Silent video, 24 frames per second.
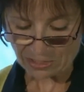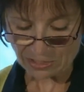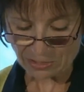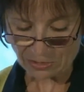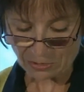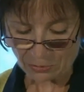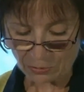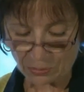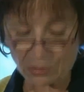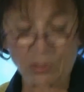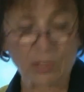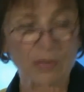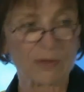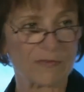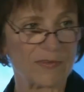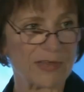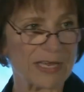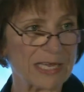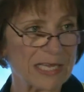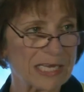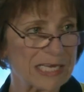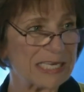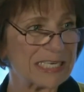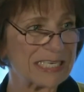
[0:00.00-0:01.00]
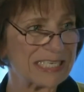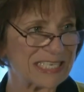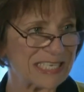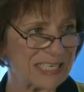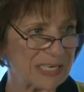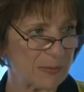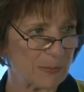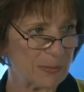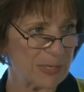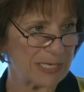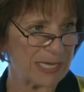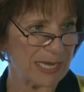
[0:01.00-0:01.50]
circle of
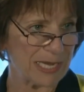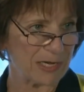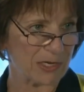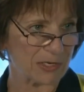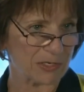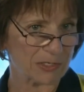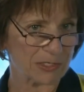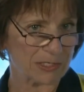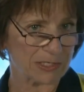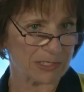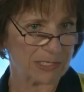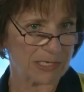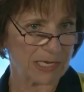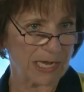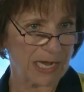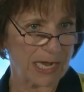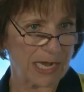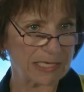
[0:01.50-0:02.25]
intimidators,